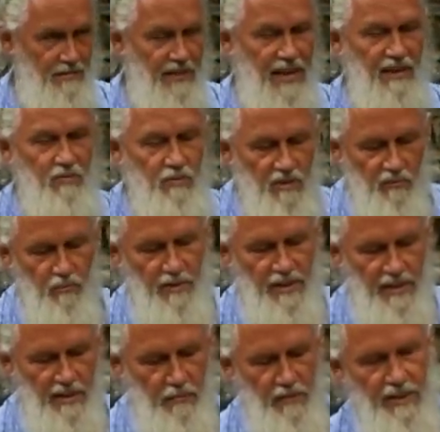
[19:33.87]
That was
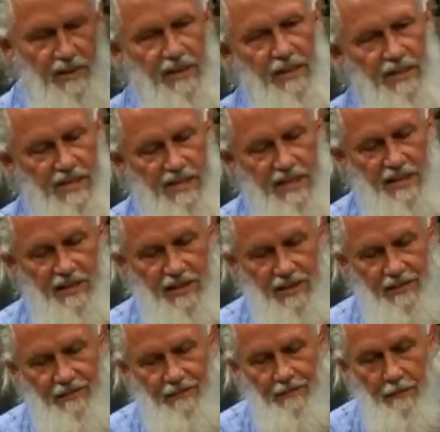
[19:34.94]
really, really his
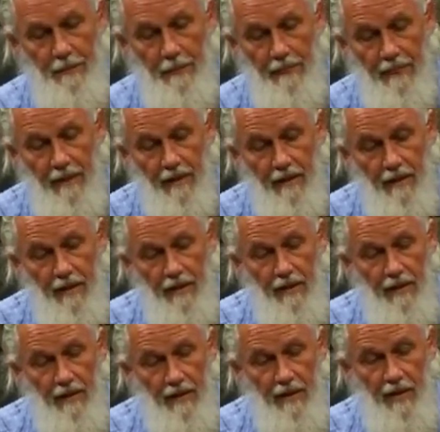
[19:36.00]
teaching.
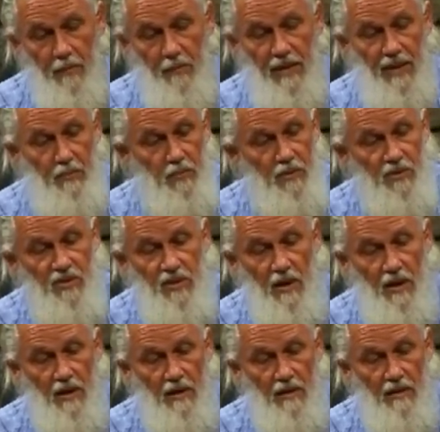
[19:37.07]
People
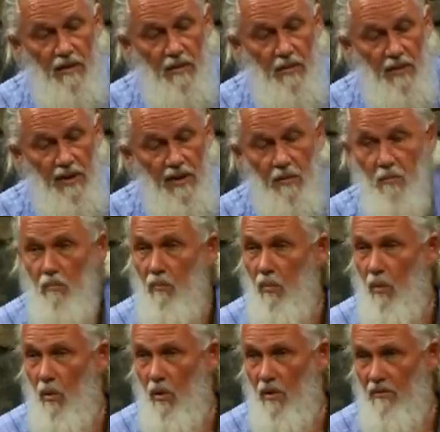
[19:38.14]
saw him
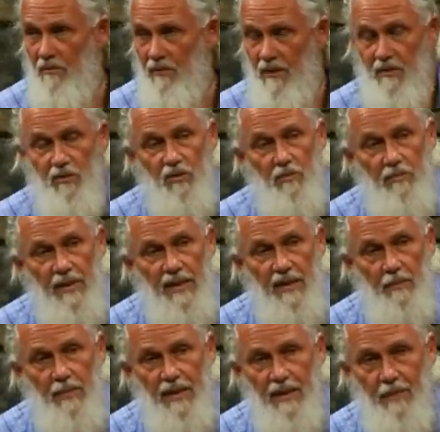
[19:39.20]
morph into
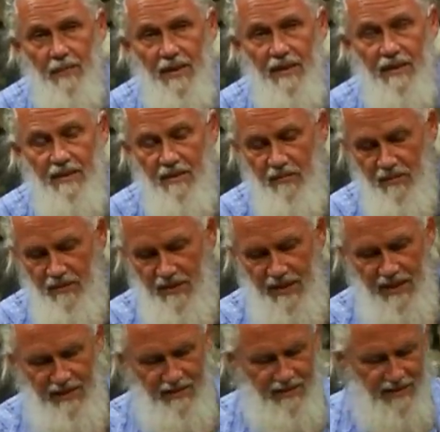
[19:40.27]
many, many, many different
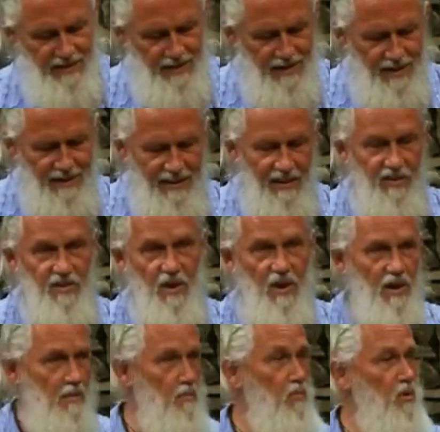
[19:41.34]
things. They
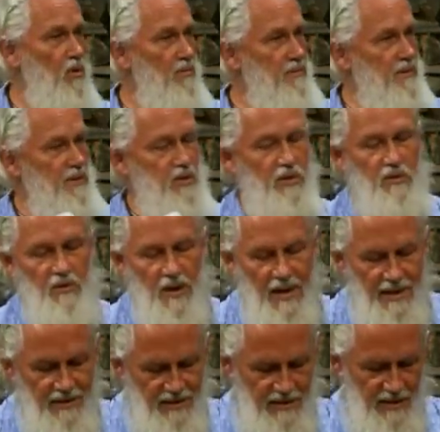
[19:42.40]
saw him morph into
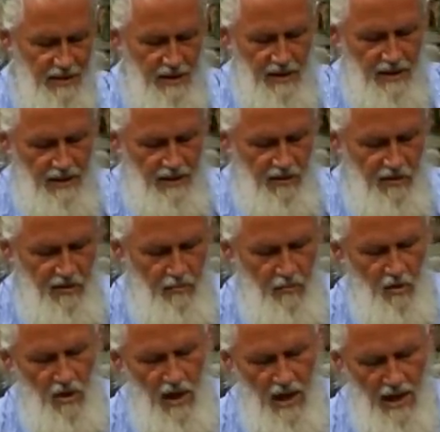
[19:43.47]
Christ, into
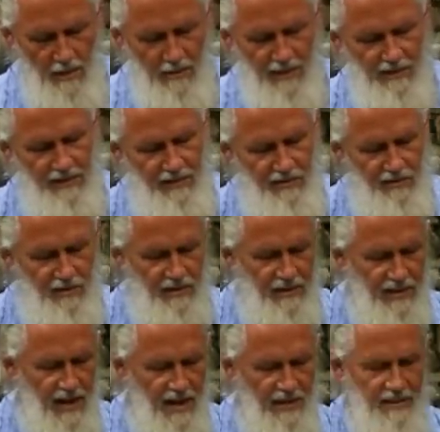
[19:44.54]
Muhammad, into
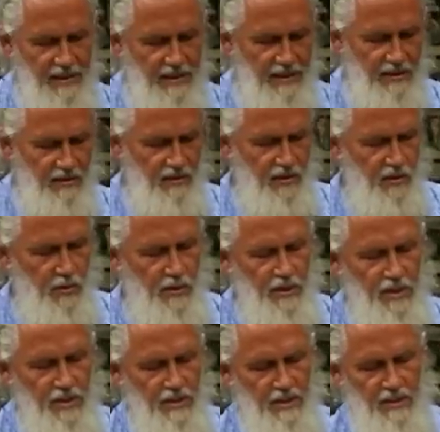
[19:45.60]
Gandhi, into
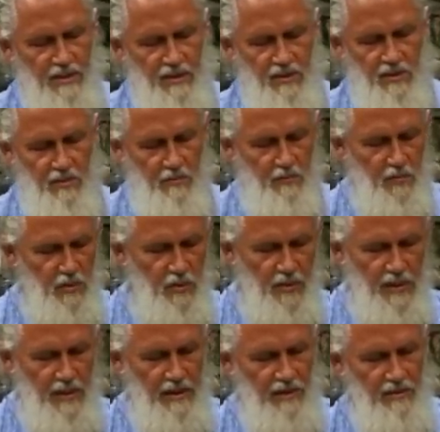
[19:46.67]
Krishna, into
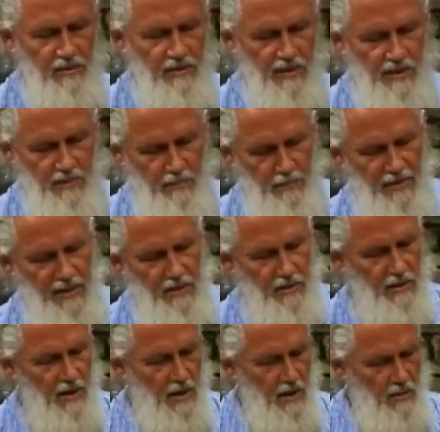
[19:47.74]
Buddha, into
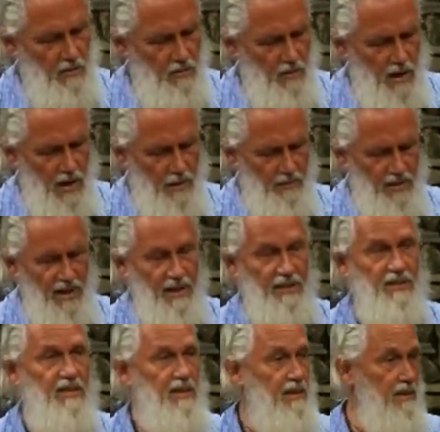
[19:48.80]
Kabir, Ram
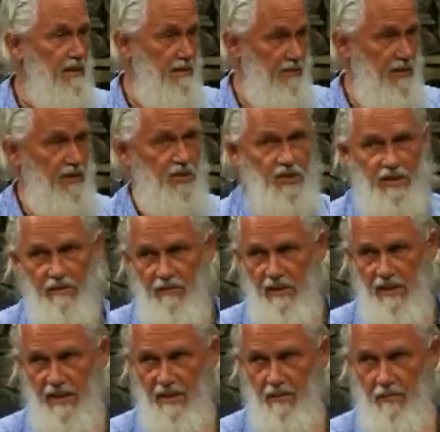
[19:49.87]
Dass, and even a Shiva
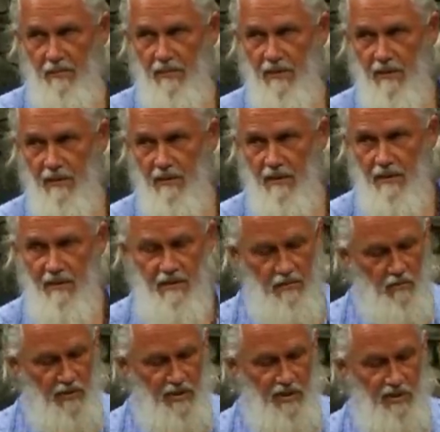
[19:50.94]
Lingam,
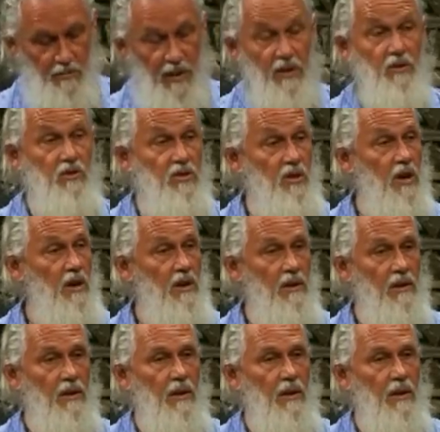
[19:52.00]
which his mother saw.